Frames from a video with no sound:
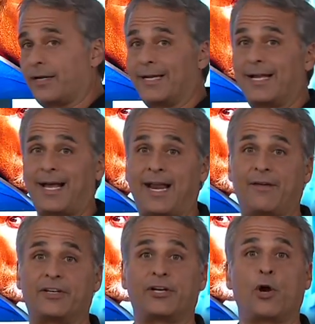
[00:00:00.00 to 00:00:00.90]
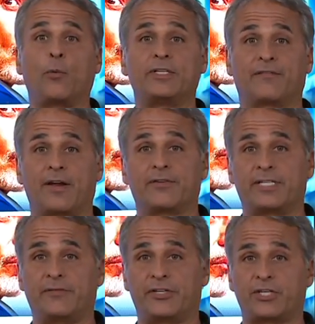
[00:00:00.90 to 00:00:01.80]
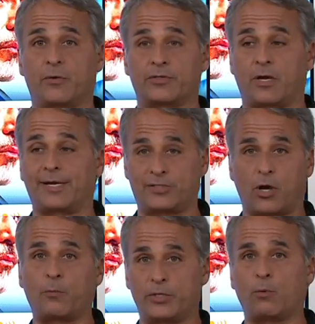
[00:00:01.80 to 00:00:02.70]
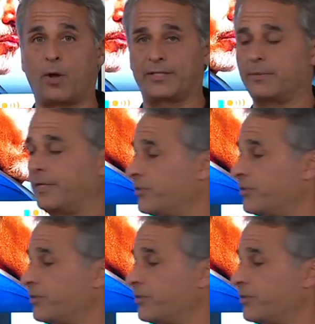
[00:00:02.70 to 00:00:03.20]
it, not having to know when your favorite TV show is on. It's on when you want it to be.